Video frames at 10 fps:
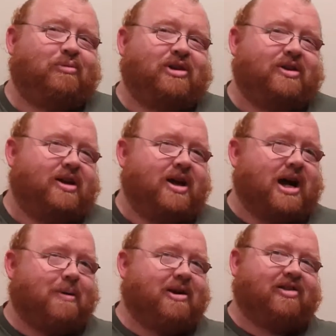But
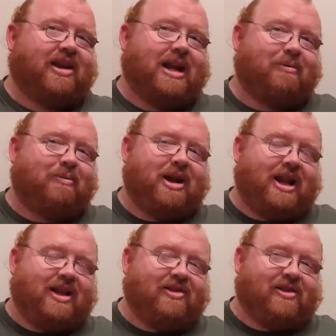I'm not a stand-up
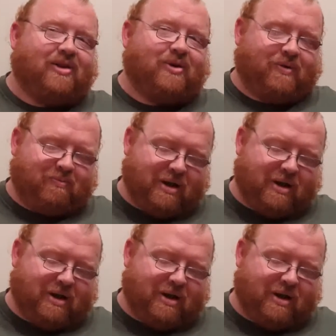comedian, so